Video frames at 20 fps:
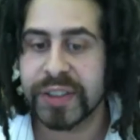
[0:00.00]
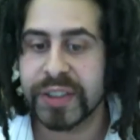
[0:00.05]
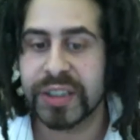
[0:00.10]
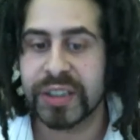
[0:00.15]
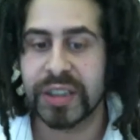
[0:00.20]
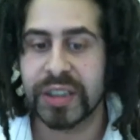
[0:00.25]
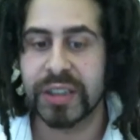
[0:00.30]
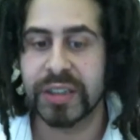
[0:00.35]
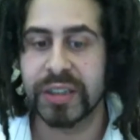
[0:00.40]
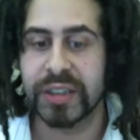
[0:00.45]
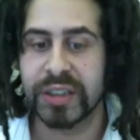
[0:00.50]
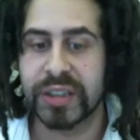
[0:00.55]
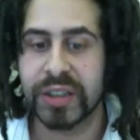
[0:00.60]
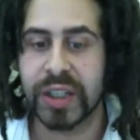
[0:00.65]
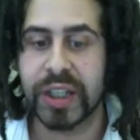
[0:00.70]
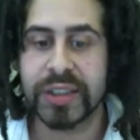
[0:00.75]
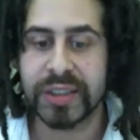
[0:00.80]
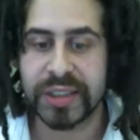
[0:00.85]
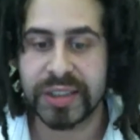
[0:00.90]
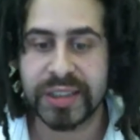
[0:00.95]
is to
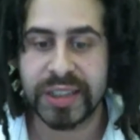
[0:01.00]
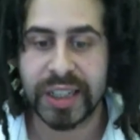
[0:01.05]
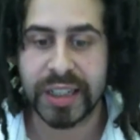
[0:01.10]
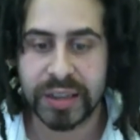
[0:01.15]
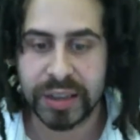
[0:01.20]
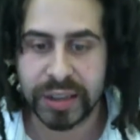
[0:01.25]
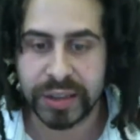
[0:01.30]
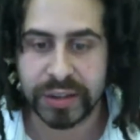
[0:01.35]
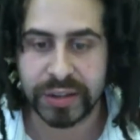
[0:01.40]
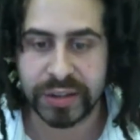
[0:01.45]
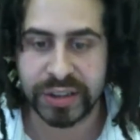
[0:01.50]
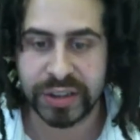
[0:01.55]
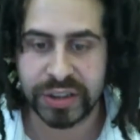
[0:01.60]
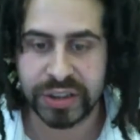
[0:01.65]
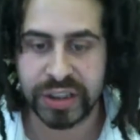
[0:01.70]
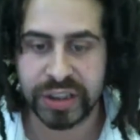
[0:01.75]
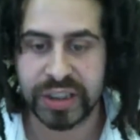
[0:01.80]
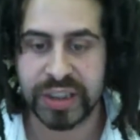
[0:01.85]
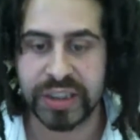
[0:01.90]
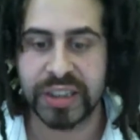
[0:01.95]
understand that you're
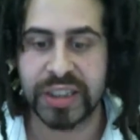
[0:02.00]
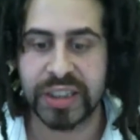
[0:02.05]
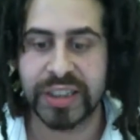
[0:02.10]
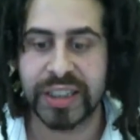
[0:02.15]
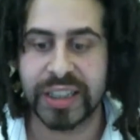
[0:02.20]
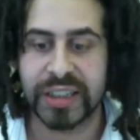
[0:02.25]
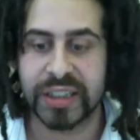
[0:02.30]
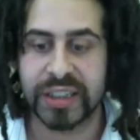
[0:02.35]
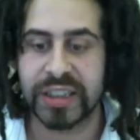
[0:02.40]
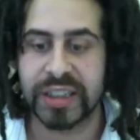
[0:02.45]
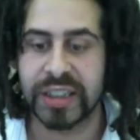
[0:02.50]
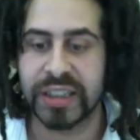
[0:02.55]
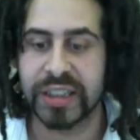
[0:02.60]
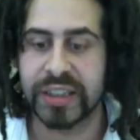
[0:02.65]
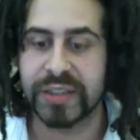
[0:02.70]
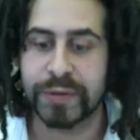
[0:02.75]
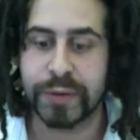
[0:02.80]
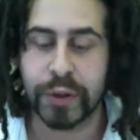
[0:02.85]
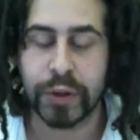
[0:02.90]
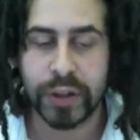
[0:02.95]
constructing this
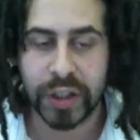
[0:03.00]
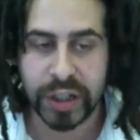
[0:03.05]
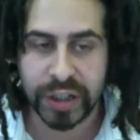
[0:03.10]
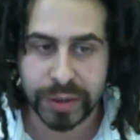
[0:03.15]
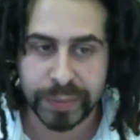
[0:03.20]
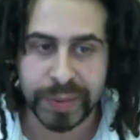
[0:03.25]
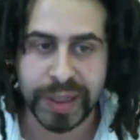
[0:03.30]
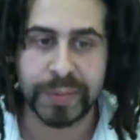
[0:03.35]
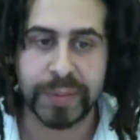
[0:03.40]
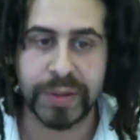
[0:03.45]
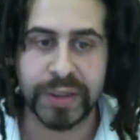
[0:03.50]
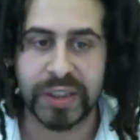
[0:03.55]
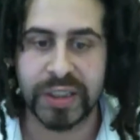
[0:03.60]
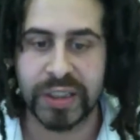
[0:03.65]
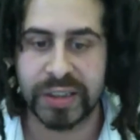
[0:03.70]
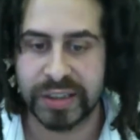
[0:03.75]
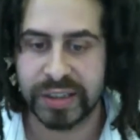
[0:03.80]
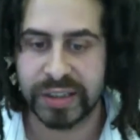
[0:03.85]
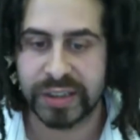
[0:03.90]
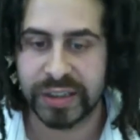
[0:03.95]
identity for other people,
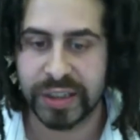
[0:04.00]
and